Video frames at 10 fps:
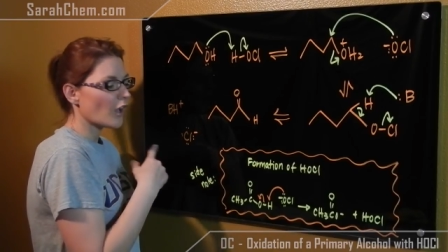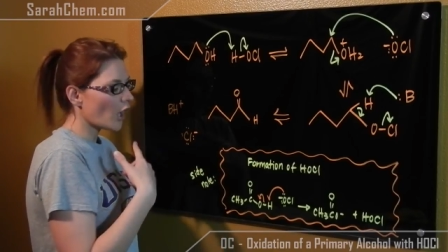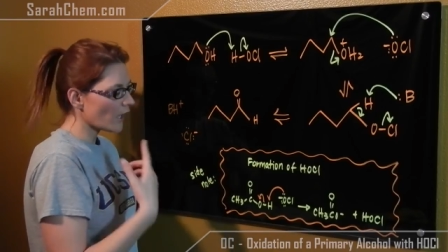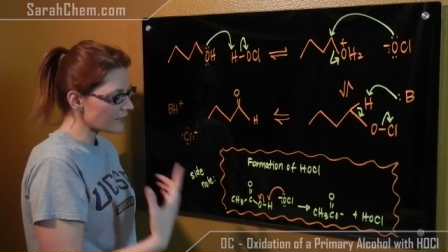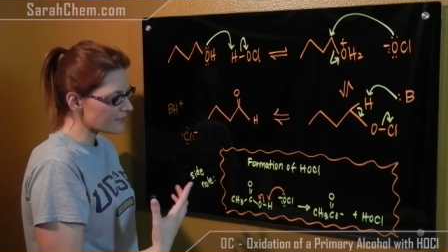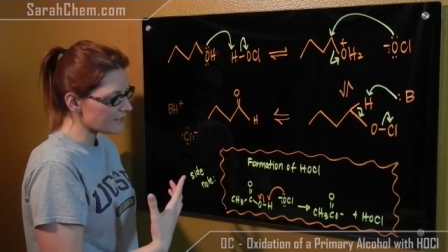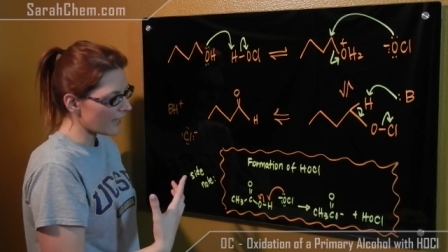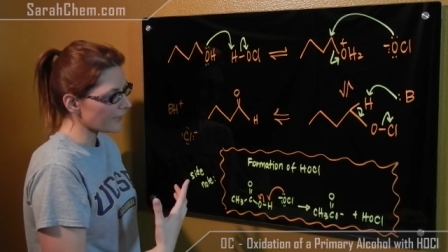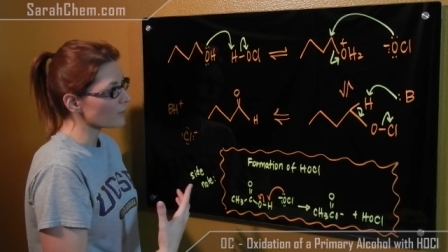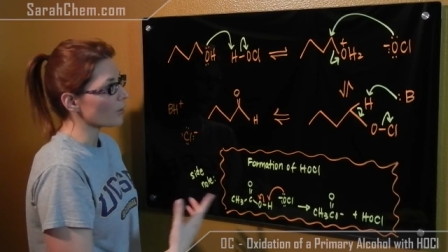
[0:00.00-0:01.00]
On a
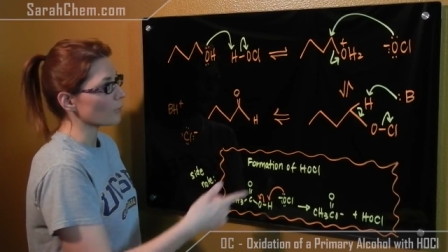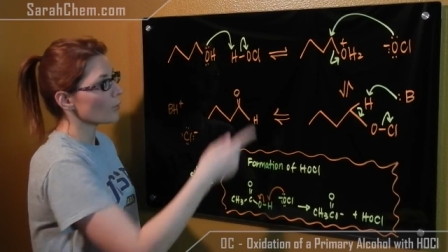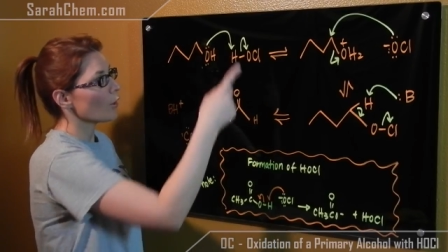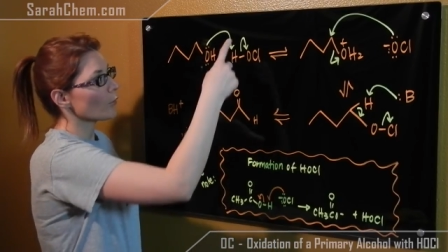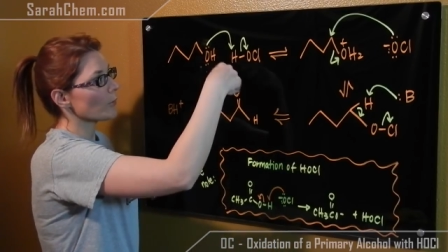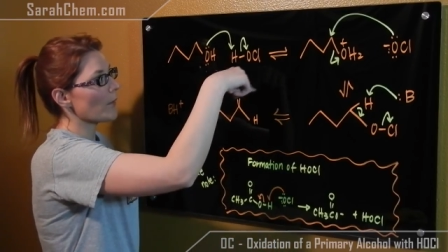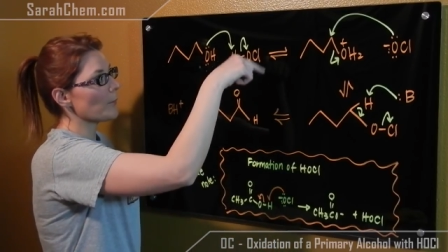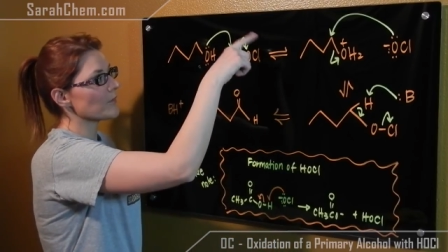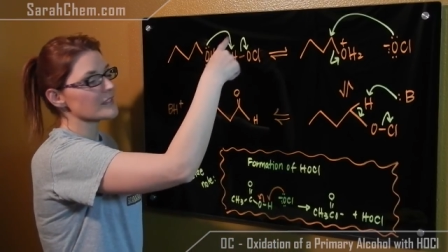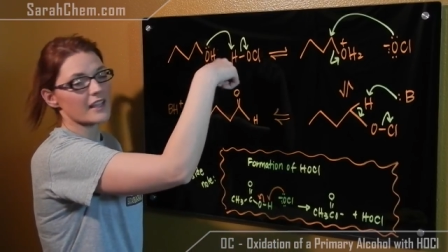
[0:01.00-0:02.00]
side note,
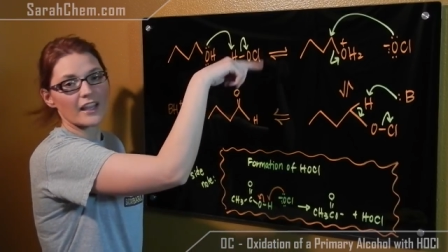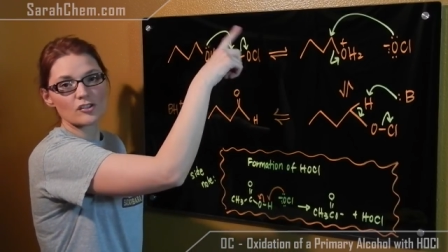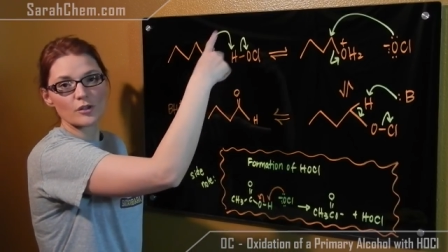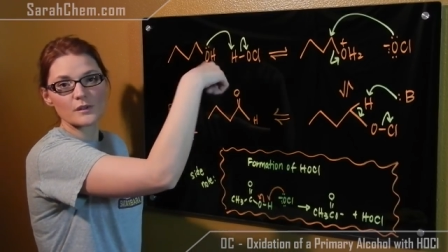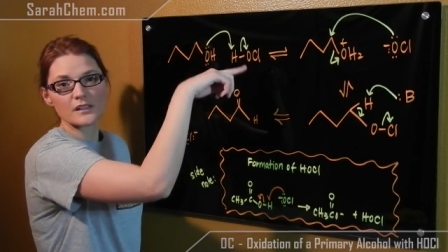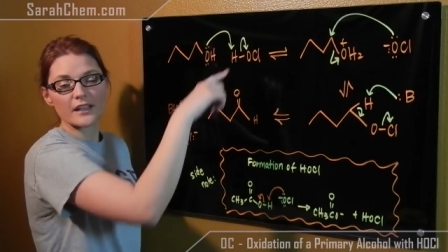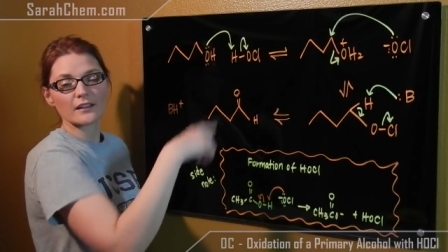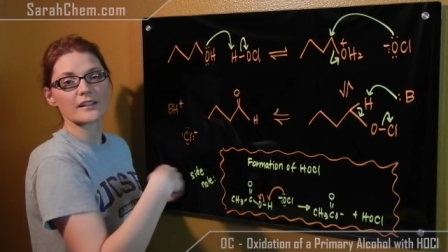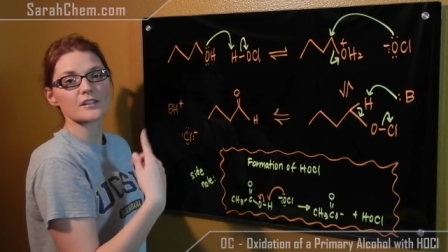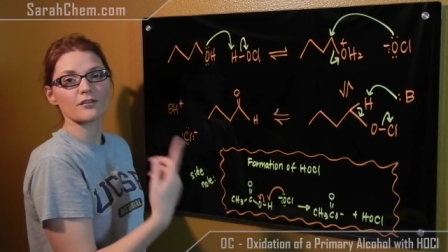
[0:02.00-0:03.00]
remember this
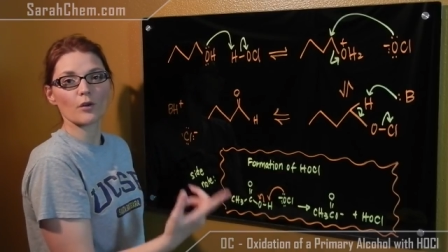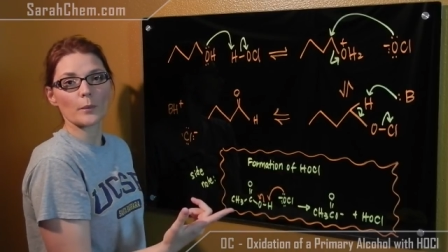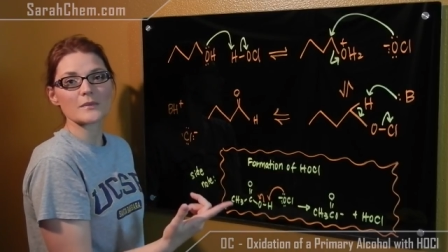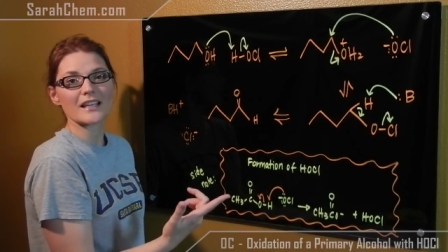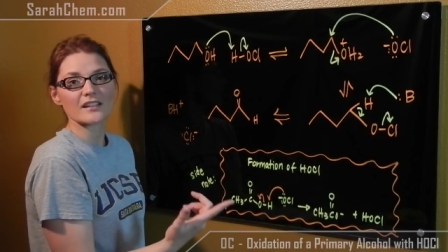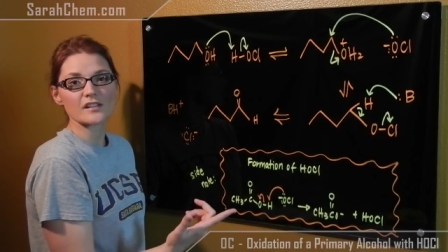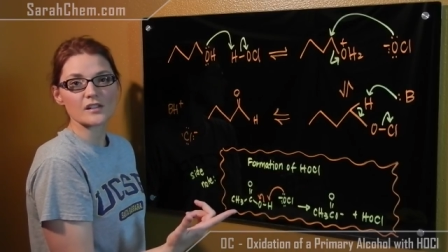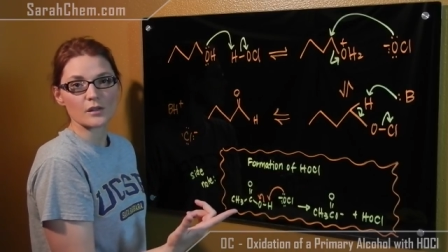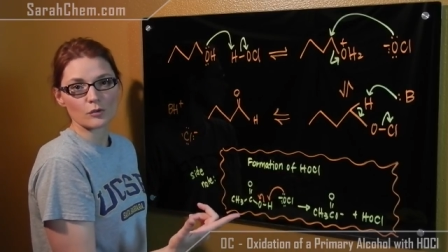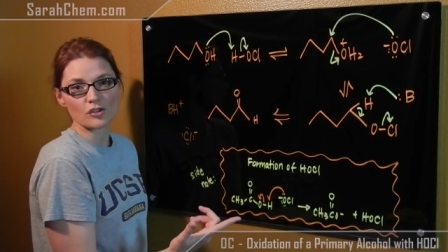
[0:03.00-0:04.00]
HOCl is formed in
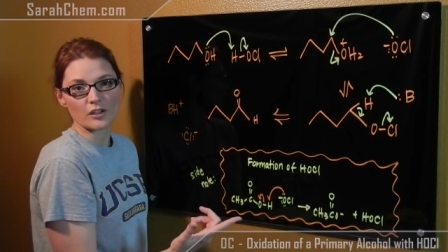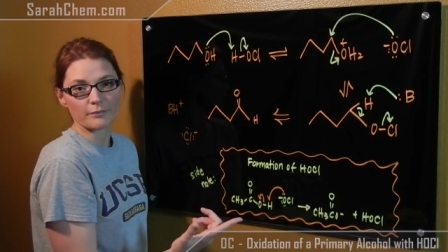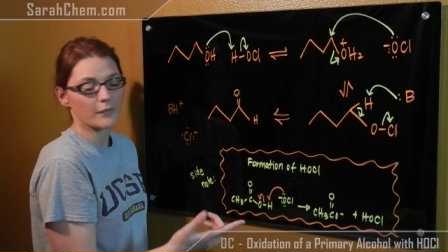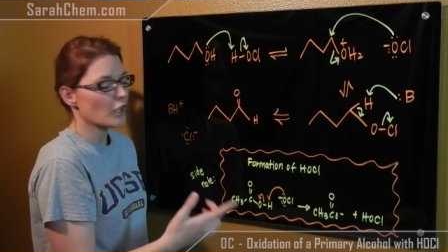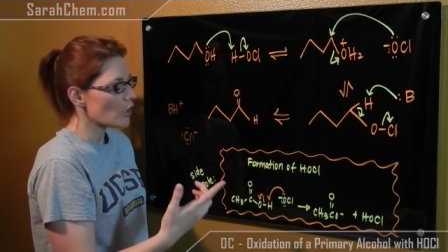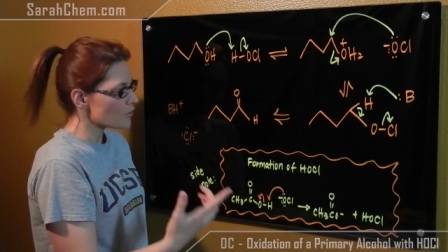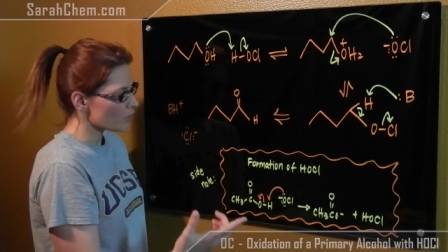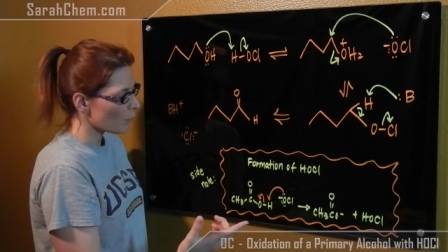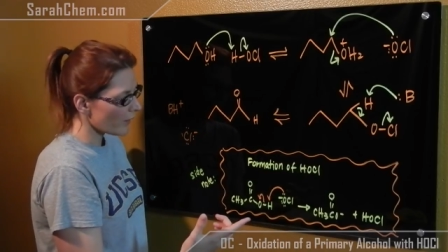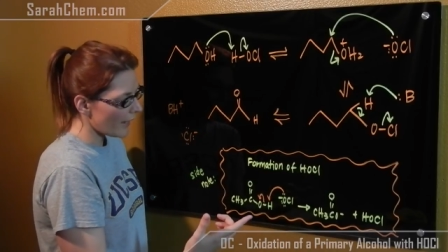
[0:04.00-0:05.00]
solution. So what